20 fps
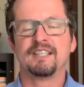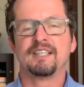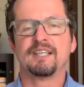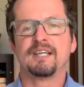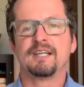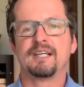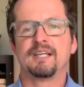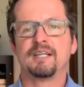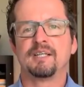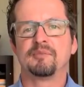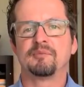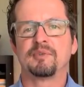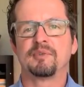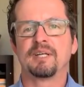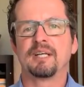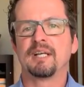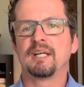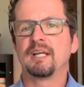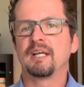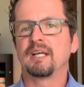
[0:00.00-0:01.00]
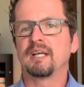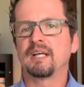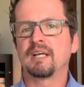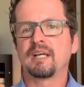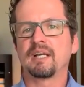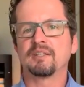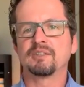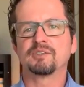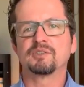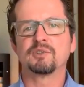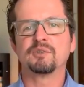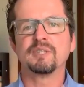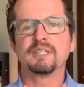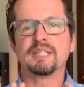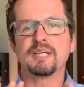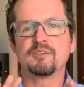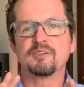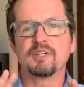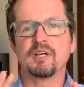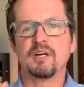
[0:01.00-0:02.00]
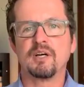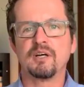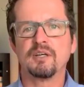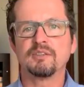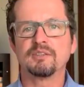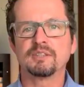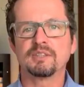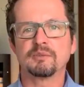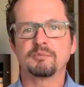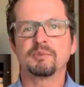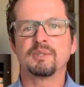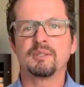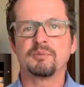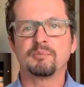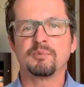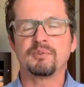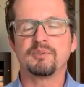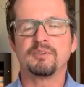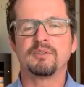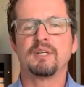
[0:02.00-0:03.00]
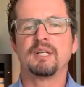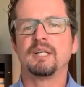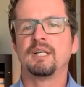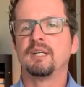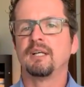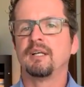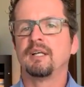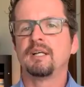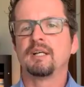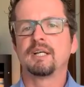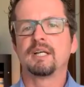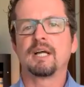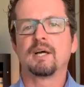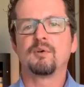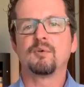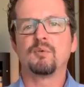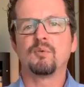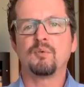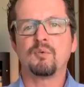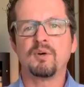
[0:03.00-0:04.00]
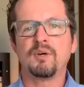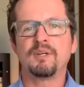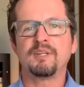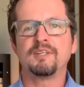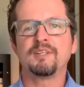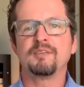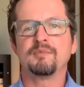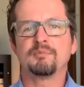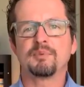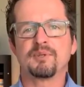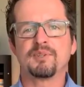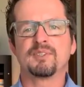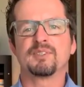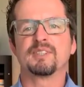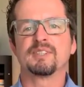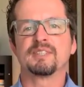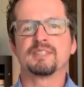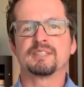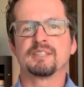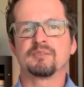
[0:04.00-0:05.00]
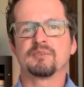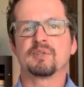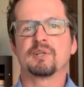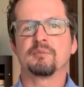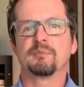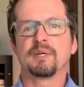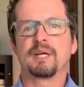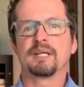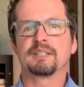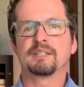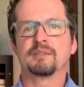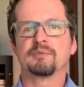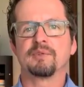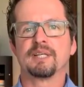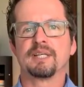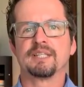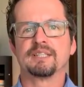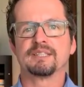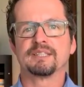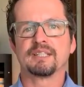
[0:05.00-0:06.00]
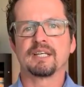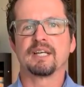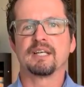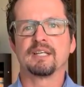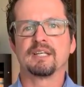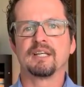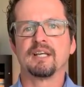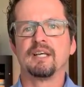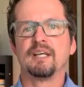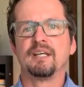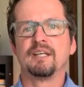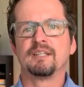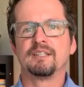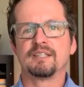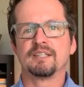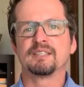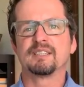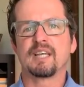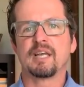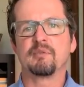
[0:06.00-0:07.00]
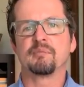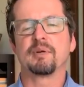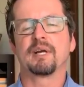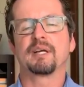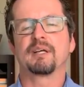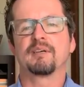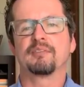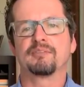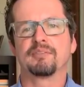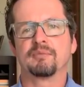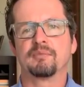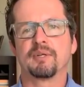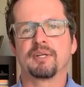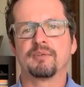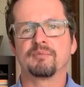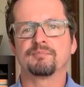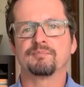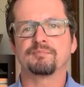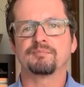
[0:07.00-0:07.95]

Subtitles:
Doing that with hundreds of people, not one person has ever come back to me and said, this came back up for me.